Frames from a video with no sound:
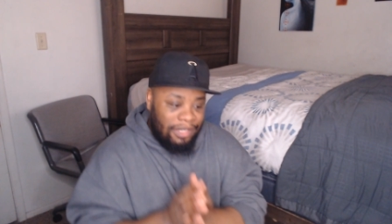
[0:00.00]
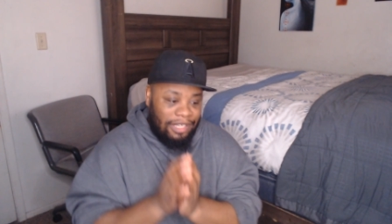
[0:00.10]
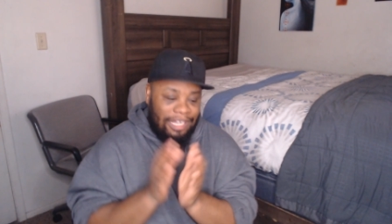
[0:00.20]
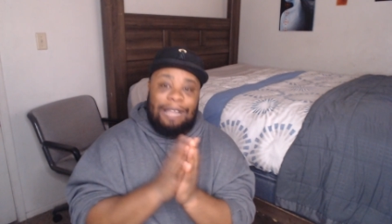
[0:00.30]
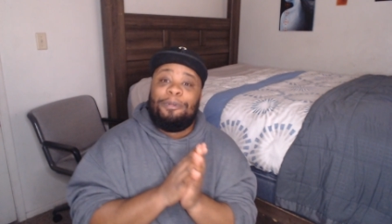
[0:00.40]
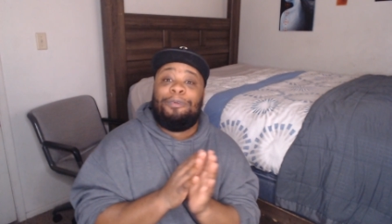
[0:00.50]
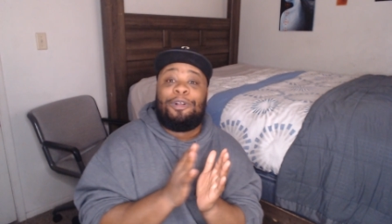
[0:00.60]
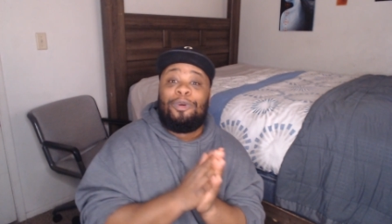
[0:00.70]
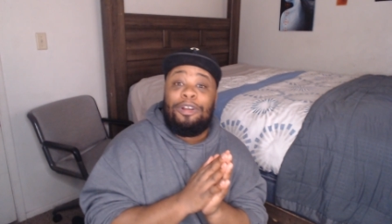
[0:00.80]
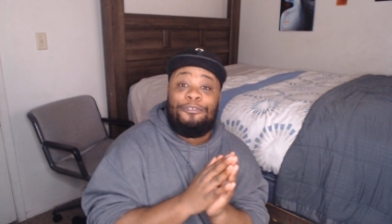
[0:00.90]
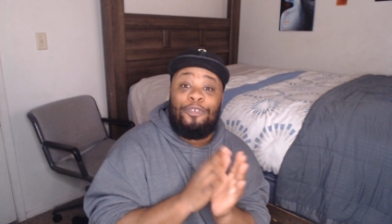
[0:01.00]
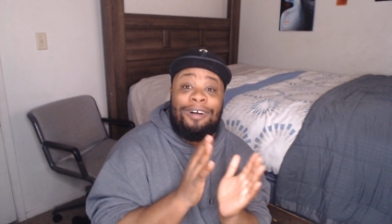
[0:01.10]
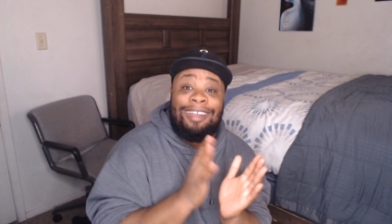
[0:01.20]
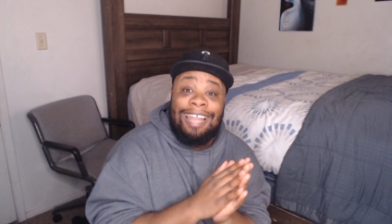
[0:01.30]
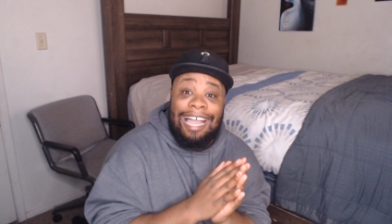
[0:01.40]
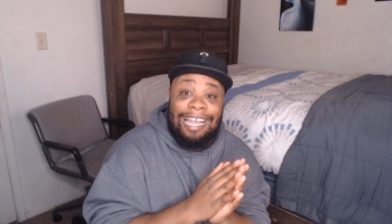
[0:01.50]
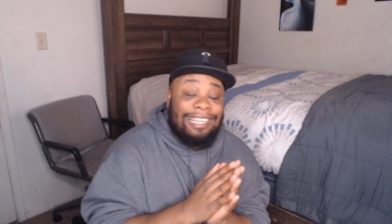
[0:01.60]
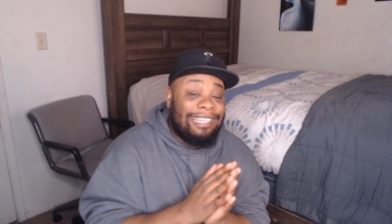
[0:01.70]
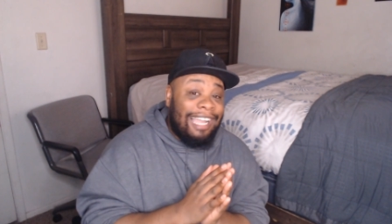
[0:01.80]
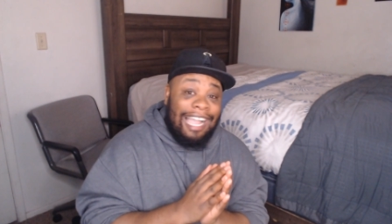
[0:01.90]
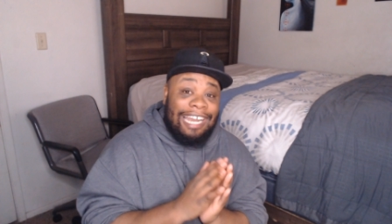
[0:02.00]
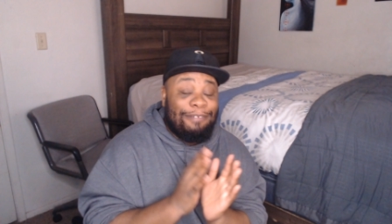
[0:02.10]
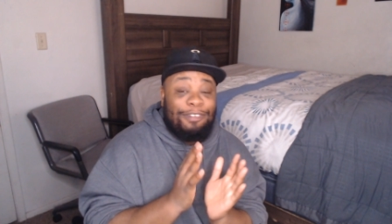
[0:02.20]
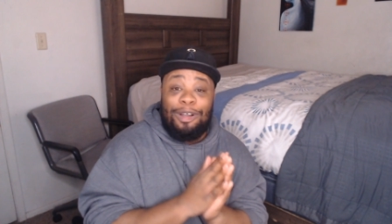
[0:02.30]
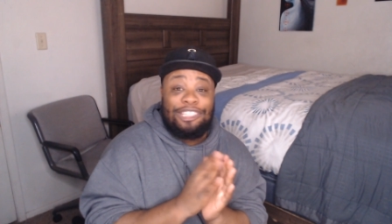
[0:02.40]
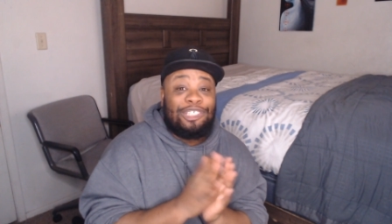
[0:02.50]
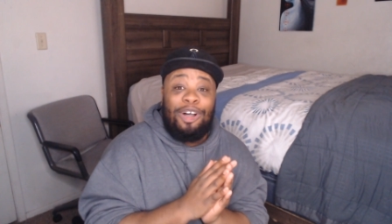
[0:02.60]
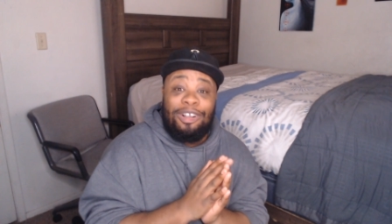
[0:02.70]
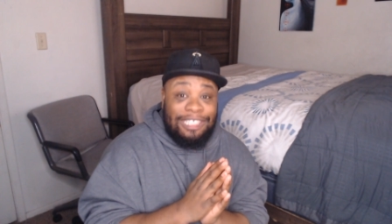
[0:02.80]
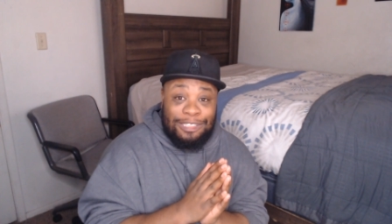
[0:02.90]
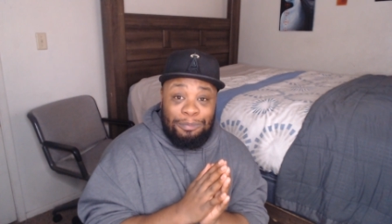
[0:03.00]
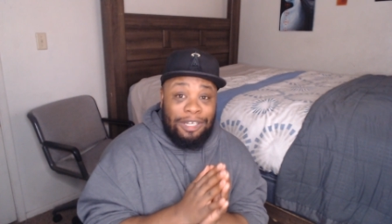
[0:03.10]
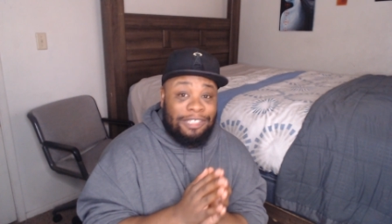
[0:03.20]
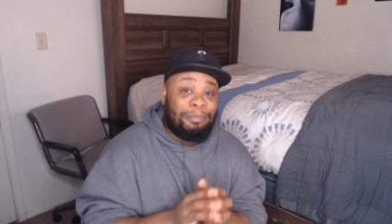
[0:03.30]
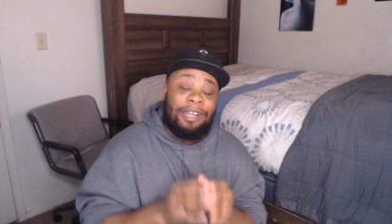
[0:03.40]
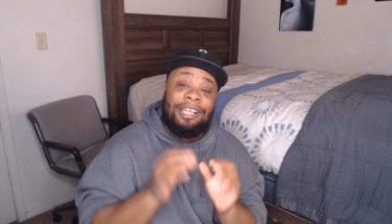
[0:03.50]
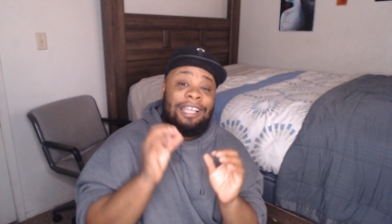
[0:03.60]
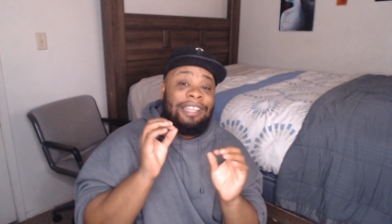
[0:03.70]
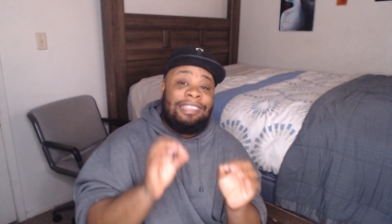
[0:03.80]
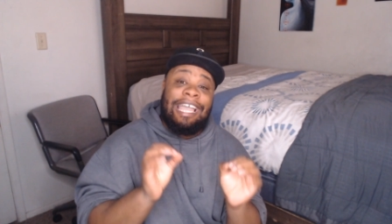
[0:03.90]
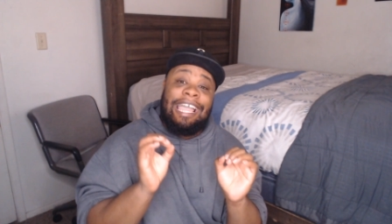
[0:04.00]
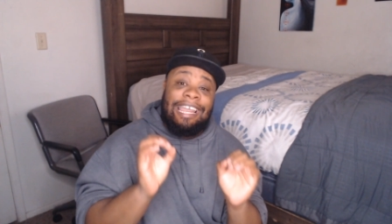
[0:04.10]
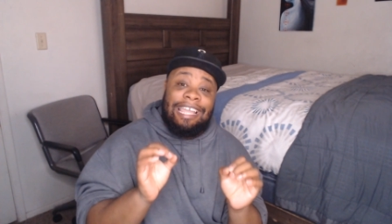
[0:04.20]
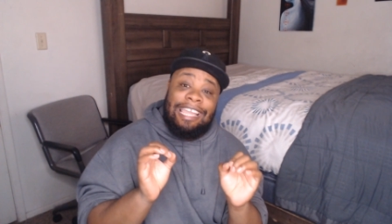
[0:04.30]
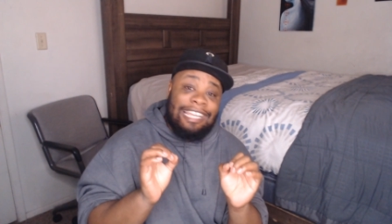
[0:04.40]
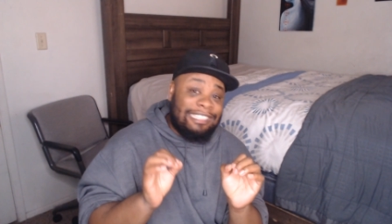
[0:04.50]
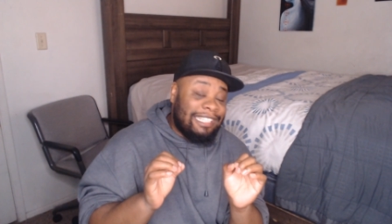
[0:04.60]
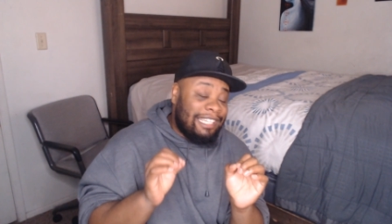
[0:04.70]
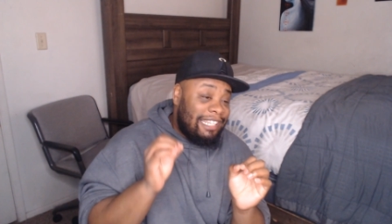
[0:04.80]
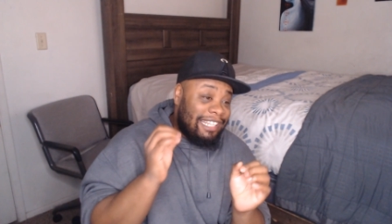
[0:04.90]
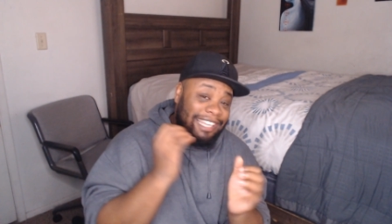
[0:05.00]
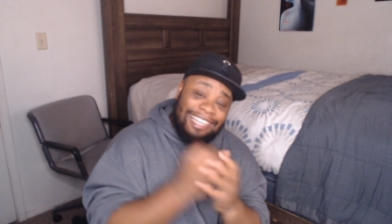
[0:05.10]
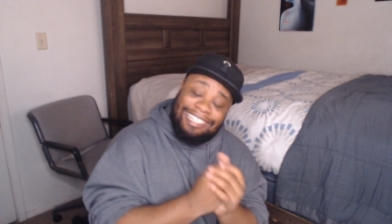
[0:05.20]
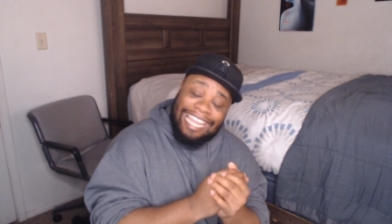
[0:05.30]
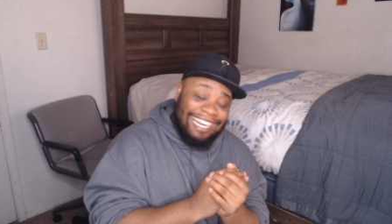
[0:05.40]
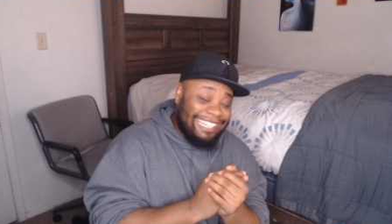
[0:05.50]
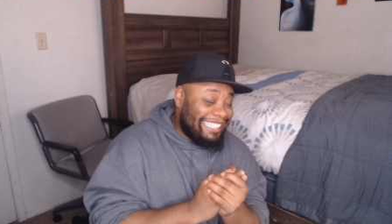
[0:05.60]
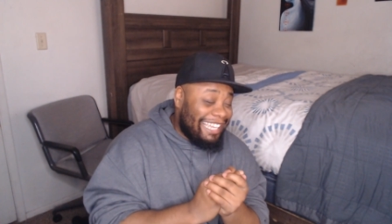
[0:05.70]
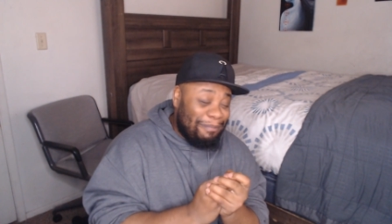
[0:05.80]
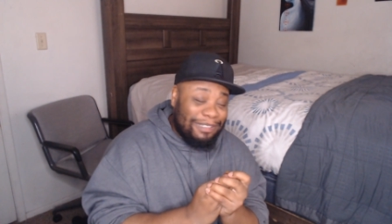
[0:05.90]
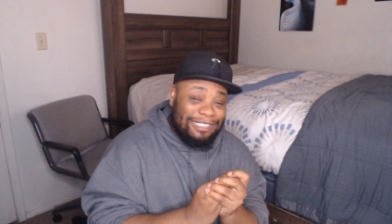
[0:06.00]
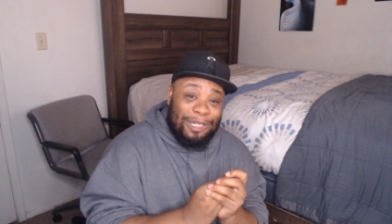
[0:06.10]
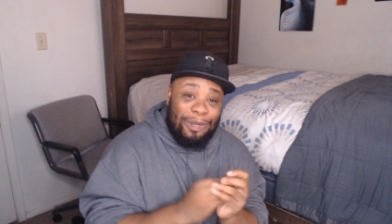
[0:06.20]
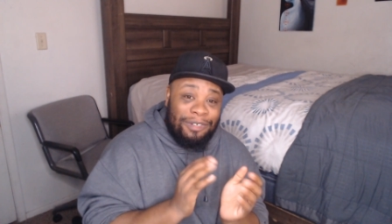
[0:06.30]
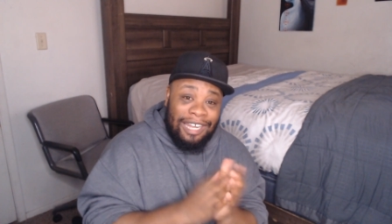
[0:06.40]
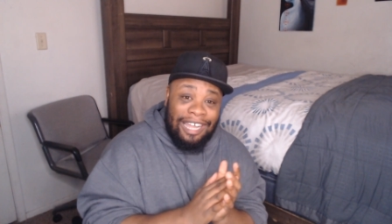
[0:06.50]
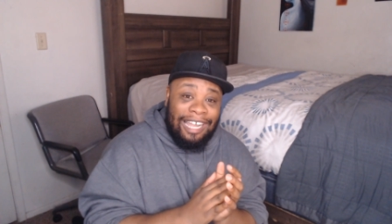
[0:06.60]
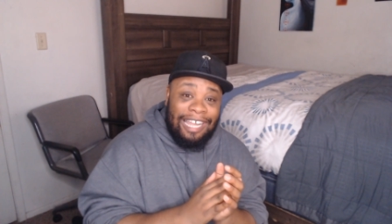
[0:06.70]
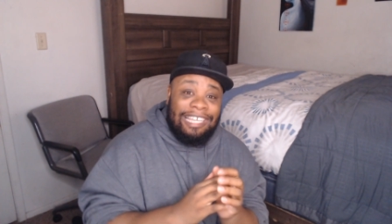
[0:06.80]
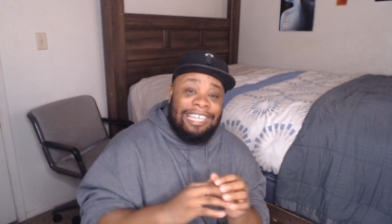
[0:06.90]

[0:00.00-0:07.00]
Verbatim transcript: I've been recording for a lot. I didn't even know I talked this much, but that is that, that is episode nine.